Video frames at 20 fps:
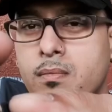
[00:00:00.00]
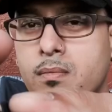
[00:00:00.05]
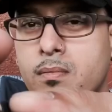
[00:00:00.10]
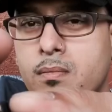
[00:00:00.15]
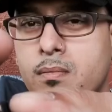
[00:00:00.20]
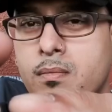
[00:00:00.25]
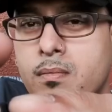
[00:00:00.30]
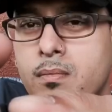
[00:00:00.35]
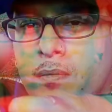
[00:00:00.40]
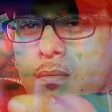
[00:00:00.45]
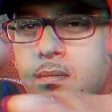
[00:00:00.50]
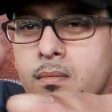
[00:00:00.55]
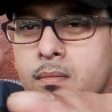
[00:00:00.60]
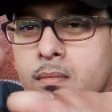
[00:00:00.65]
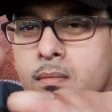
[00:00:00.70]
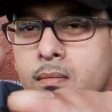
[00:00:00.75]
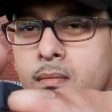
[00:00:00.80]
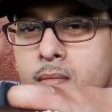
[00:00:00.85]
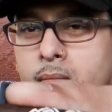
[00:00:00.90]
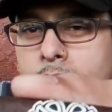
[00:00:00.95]

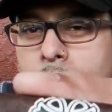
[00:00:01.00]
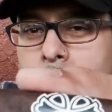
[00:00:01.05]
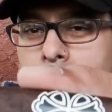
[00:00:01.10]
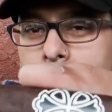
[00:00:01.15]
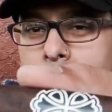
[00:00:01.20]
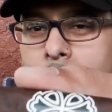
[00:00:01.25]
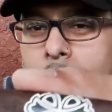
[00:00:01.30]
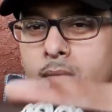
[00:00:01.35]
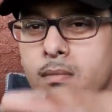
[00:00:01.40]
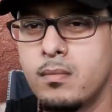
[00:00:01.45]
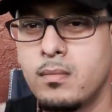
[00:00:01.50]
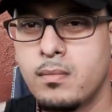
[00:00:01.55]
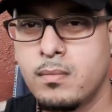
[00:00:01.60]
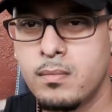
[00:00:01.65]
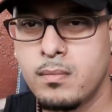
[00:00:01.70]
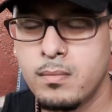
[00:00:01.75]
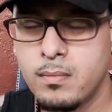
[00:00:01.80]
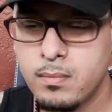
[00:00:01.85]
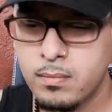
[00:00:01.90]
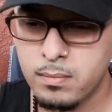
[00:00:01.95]

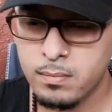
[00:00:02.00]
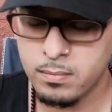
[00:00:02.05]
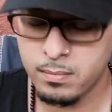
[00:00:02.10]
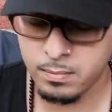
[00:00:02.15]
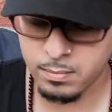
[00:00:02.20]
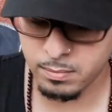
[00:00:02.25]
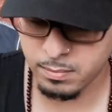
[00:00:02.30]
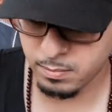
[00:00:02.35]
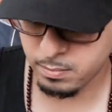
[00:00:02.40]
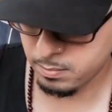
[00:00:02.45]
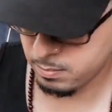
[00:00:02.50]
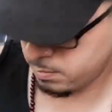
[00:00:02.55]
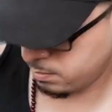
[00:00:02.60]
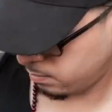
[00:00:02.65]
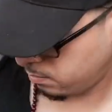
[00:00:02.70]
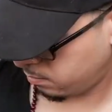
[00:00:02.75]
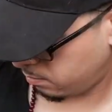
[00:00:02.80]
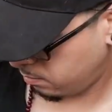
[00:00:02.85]
(silence)